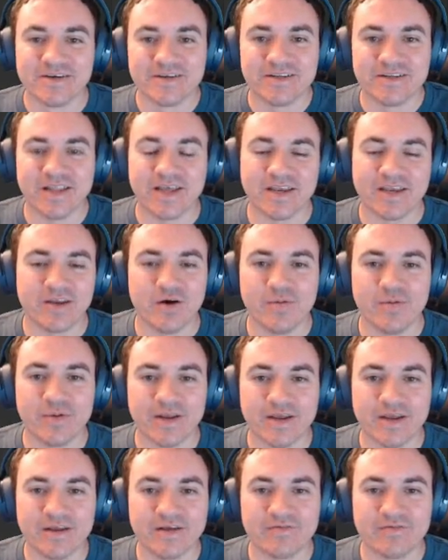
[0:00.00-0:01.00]
like
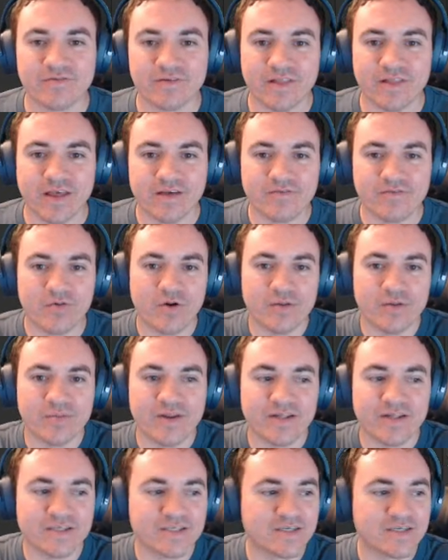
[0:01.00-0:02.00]
nobody for like 40
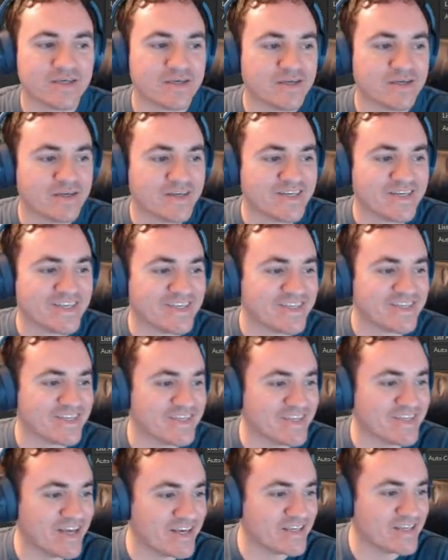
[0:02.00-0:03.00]
minutes.
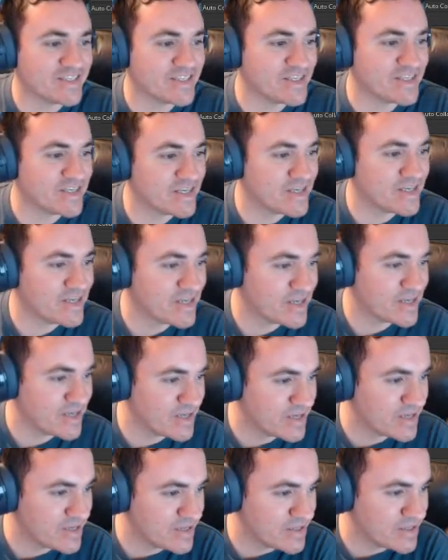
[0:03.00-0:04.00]
Nice.
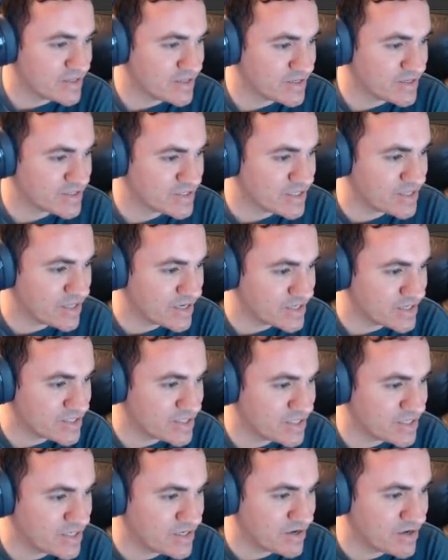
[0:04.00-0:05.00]
Looks like
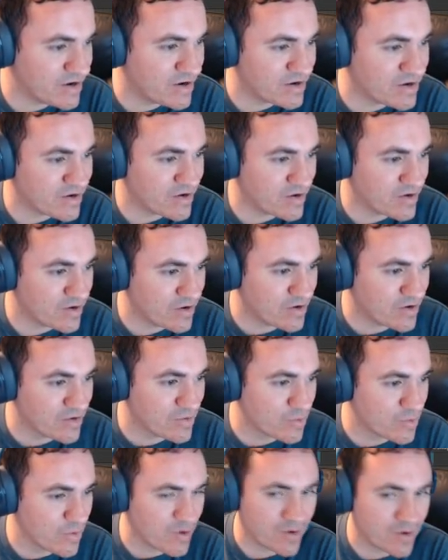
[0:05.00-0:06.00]
she got
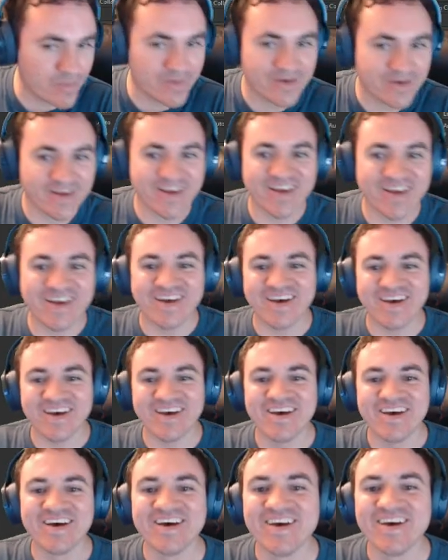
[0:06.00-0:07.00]
earthworm.
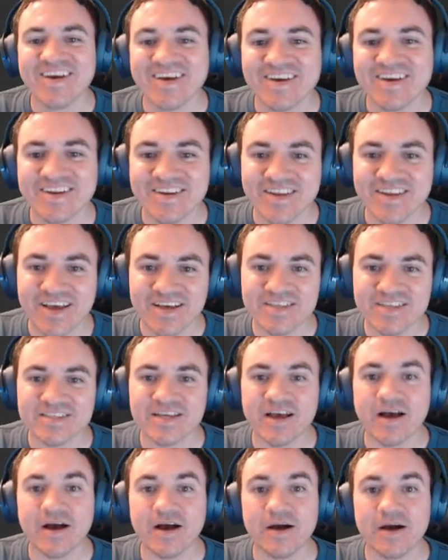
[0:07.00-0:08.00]
Nice.
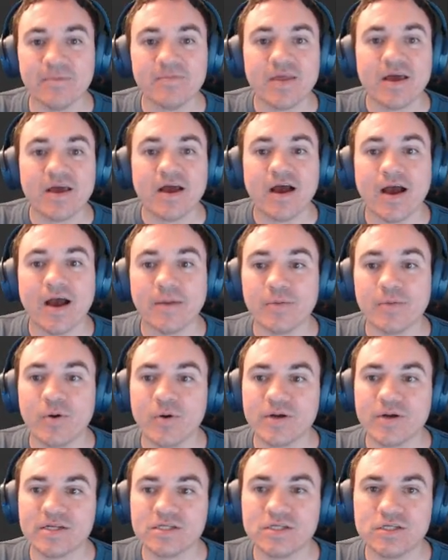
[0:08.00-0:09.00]
I'm
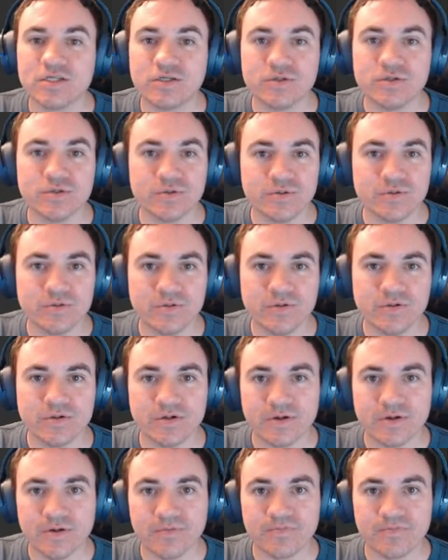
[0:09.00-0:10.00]
going to
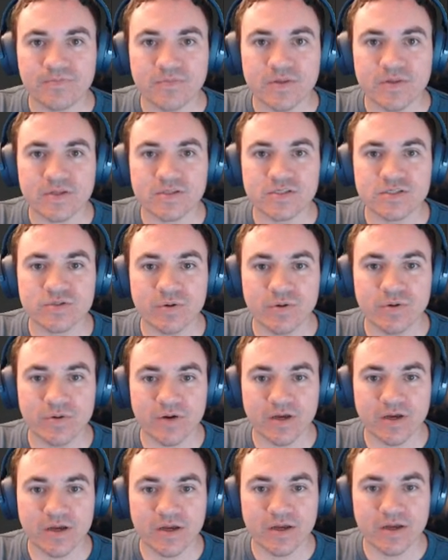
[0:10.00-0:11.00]
stroke.